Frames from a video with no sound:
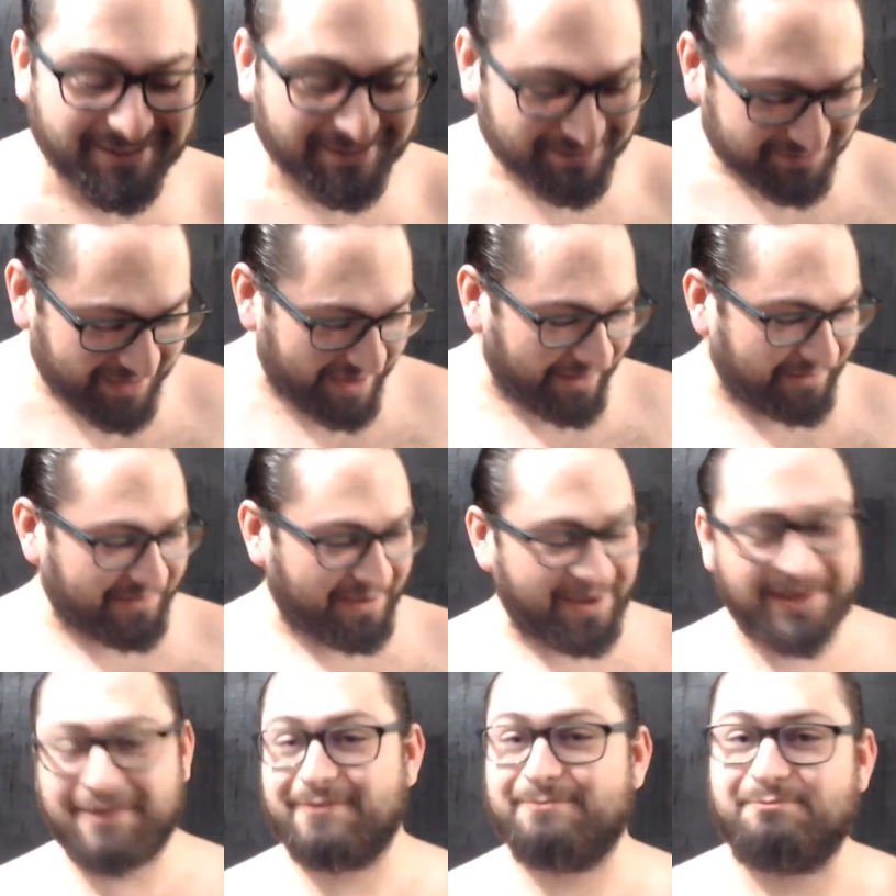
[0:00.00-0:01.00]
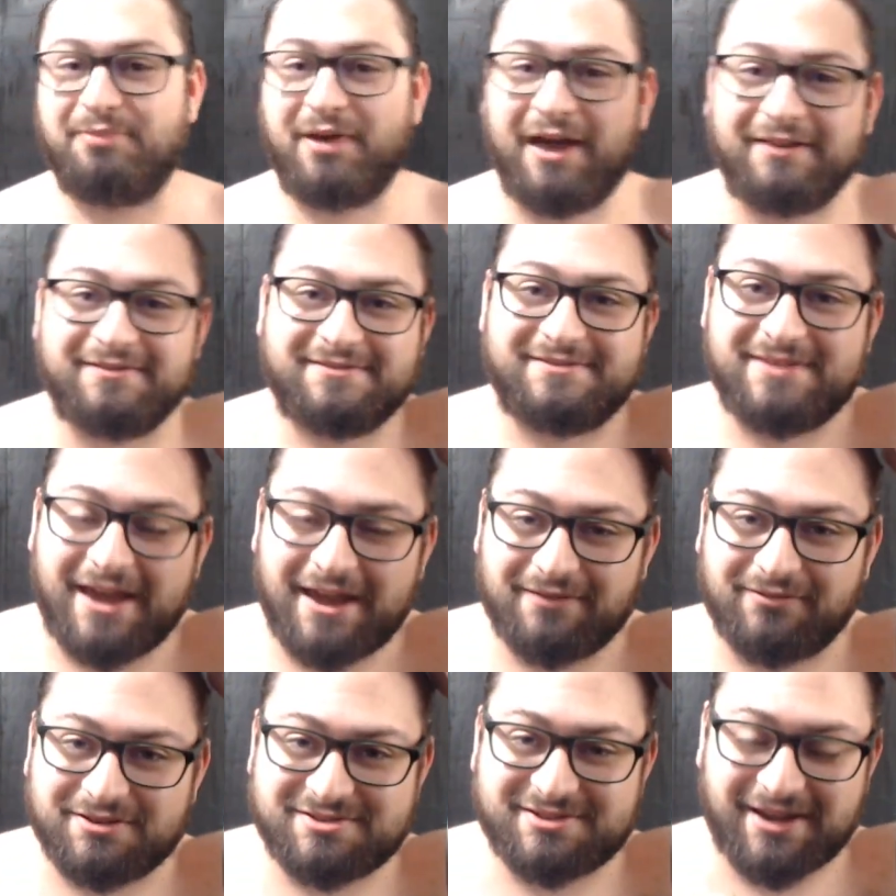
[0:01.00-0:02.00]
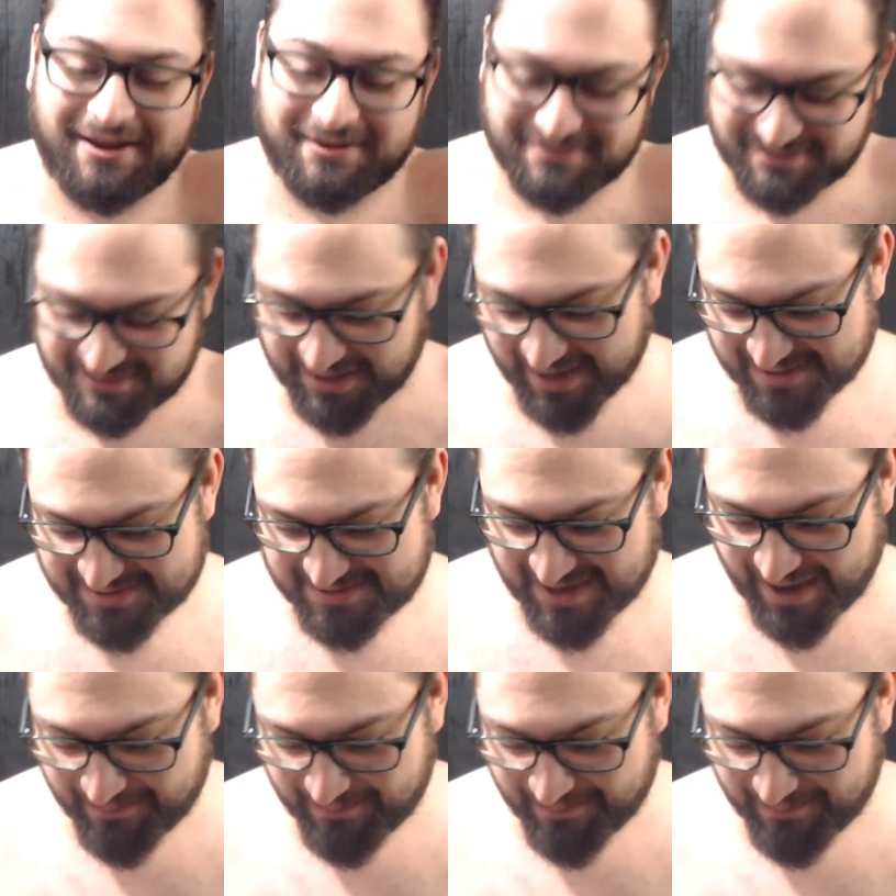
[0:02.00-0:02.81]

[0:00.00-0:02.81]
Now, I am Ben Davis, and god damn it,